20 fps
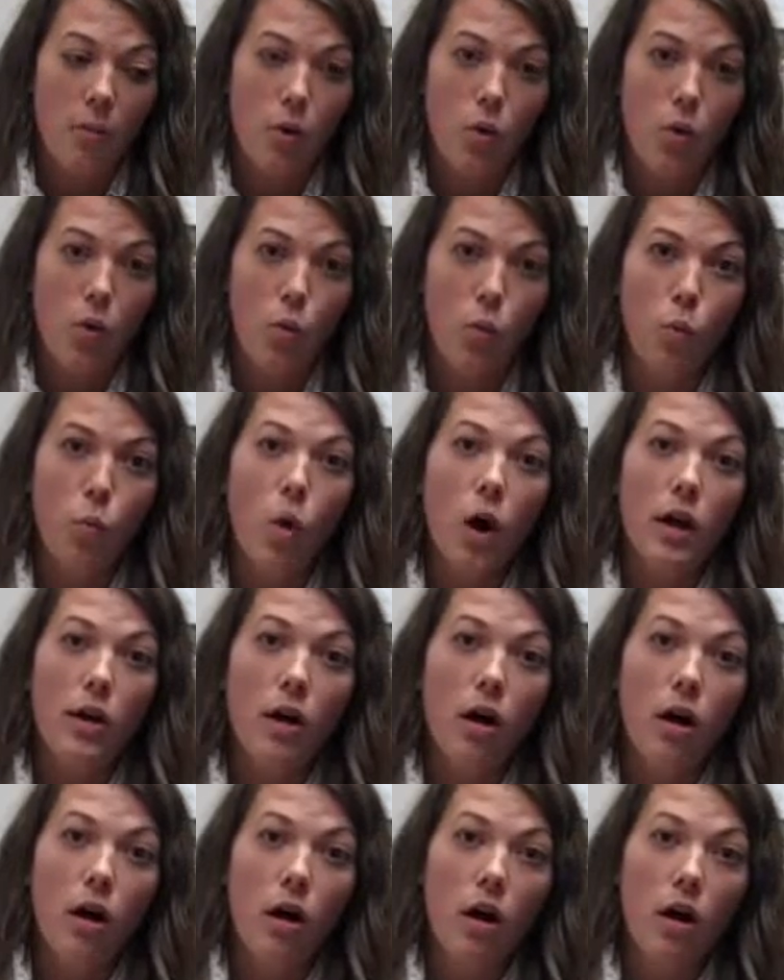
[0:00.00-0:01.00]
what
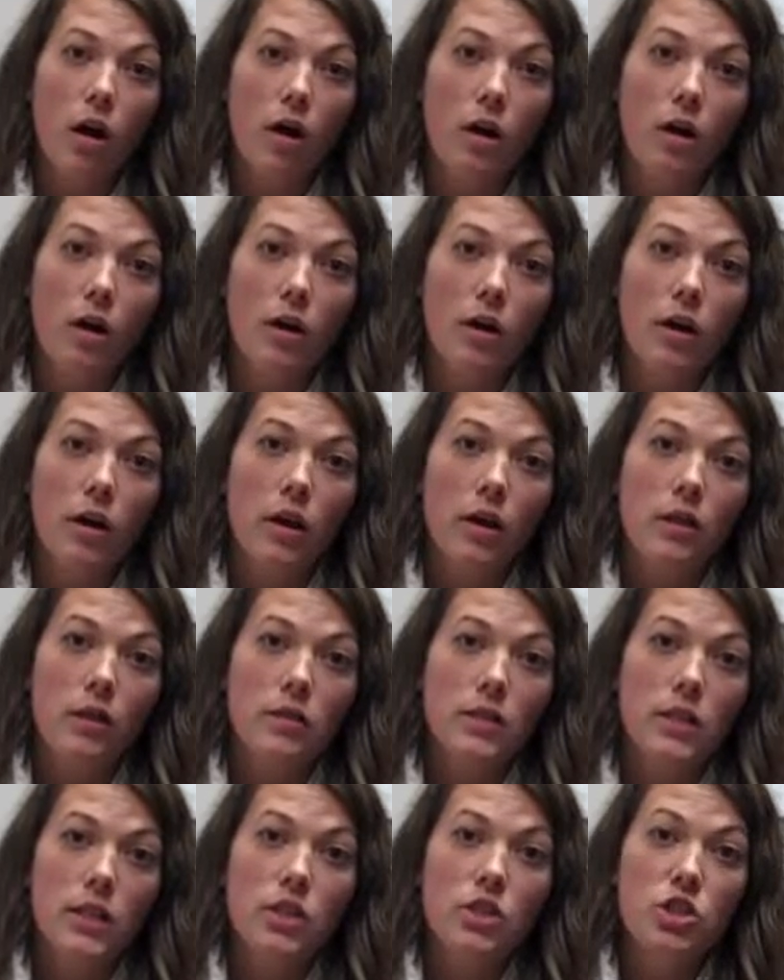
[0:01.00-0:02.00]
are
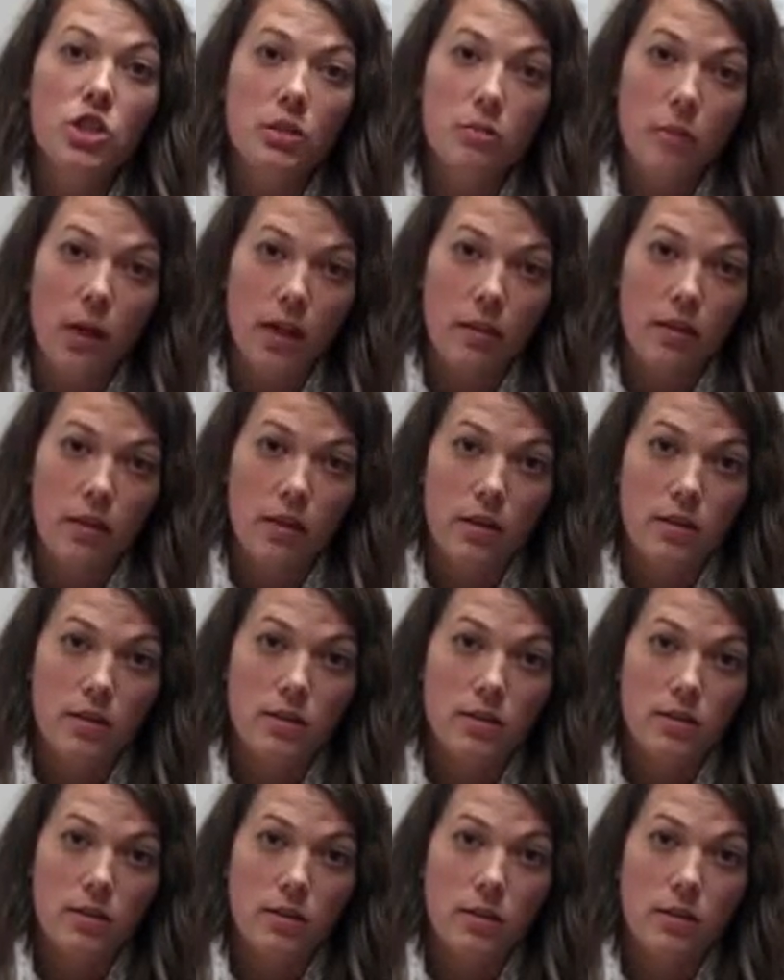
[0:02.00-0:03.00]
teaching
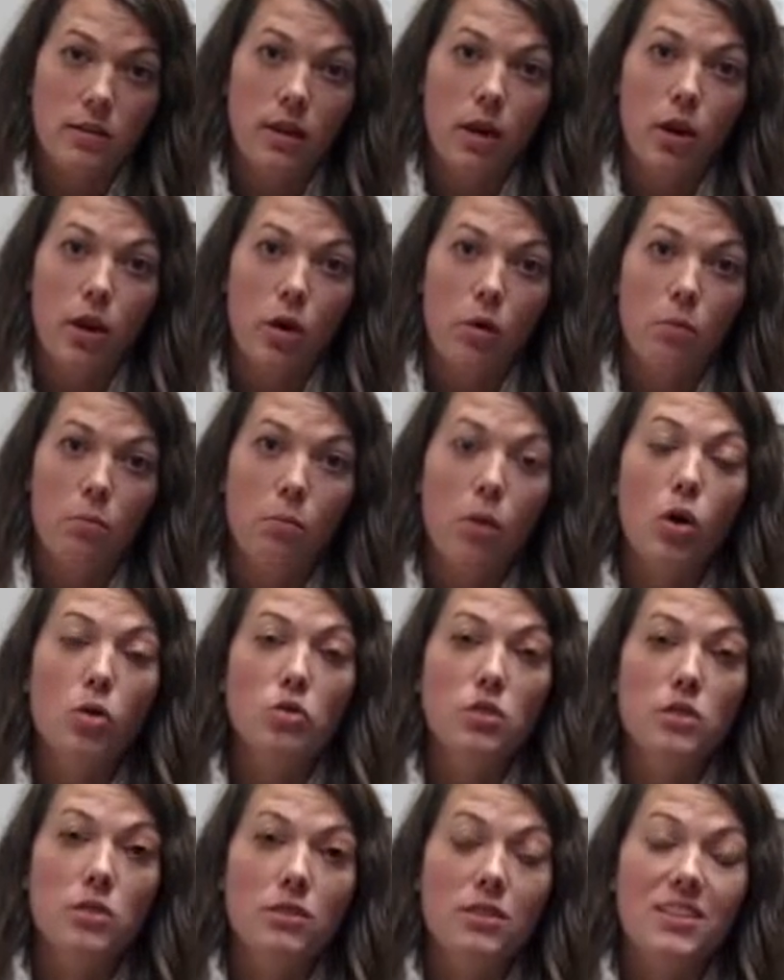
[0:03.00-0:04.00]
methods that are
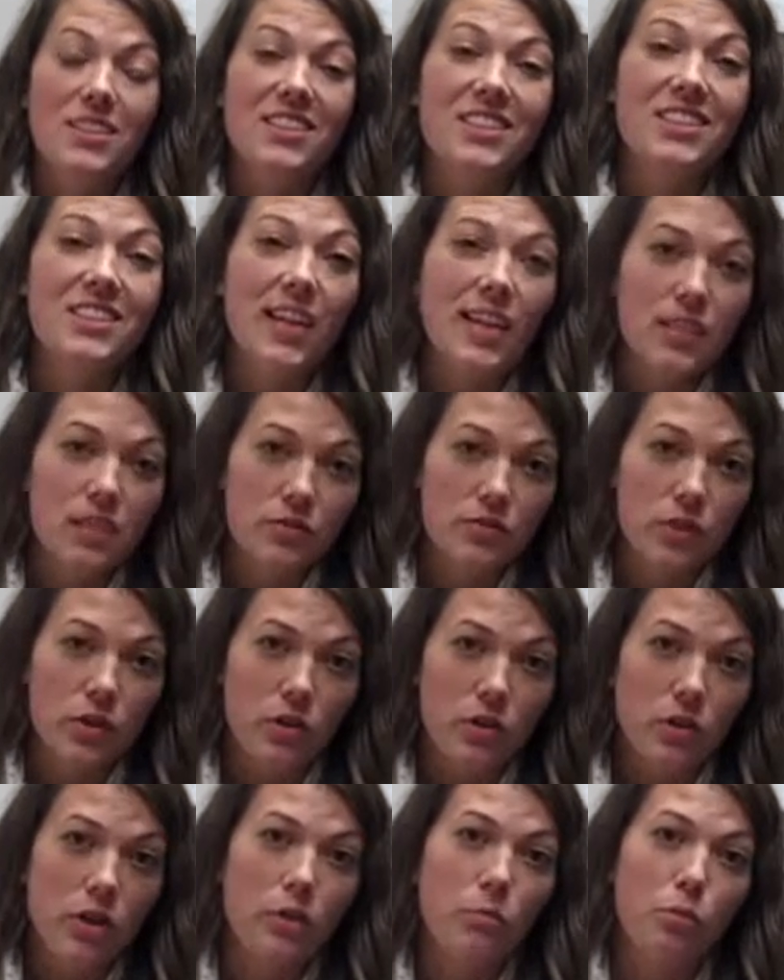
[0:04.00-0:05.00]
most
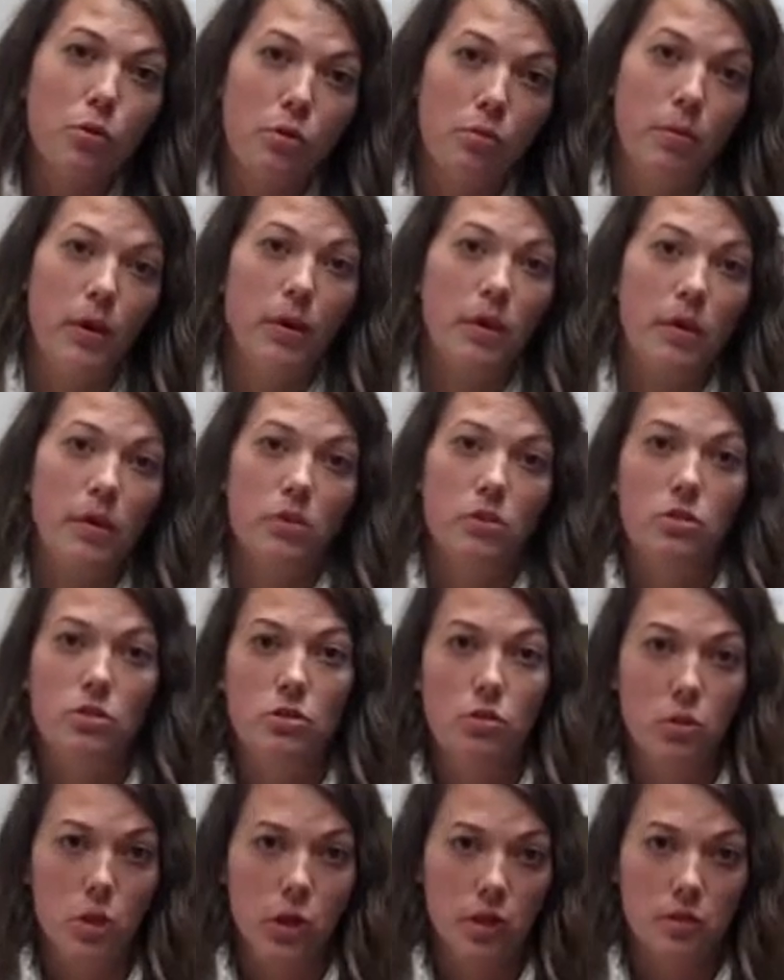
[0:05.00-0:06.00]
successful in preparing
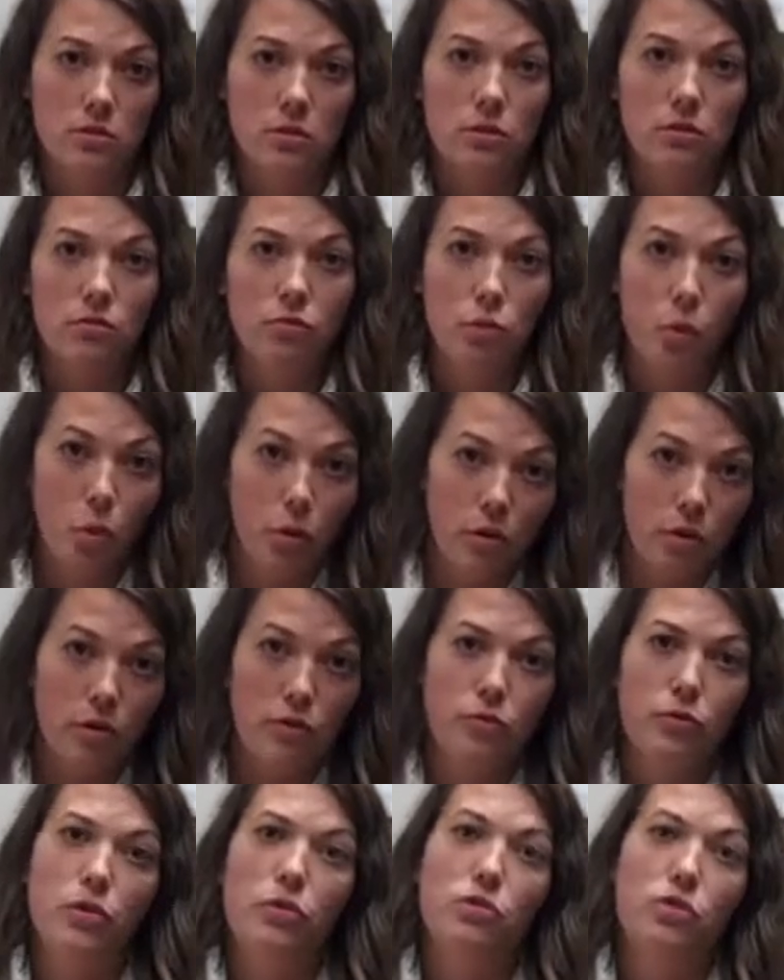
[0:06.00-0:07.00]
students for their
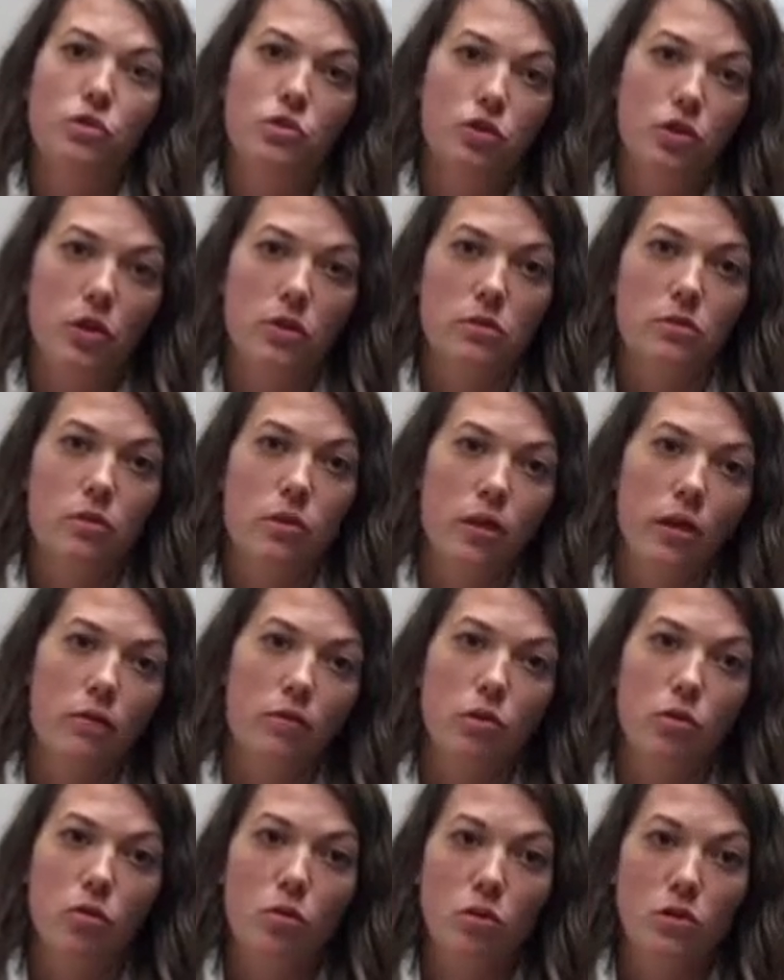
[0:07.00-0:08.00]
future transfer
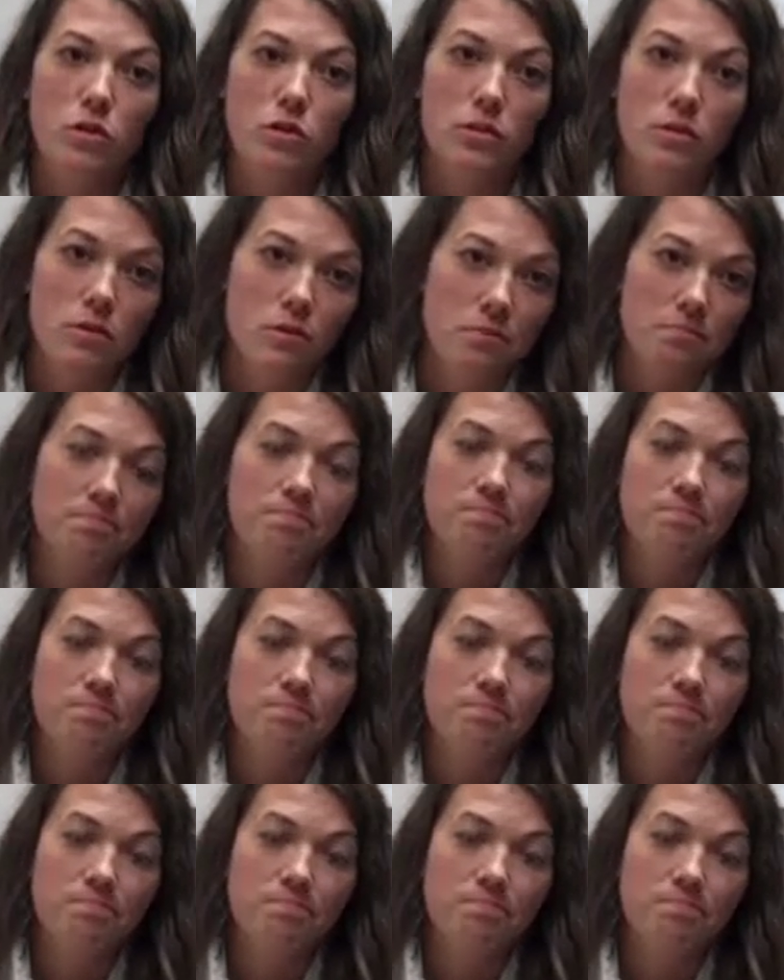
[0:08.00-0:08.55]
level courses?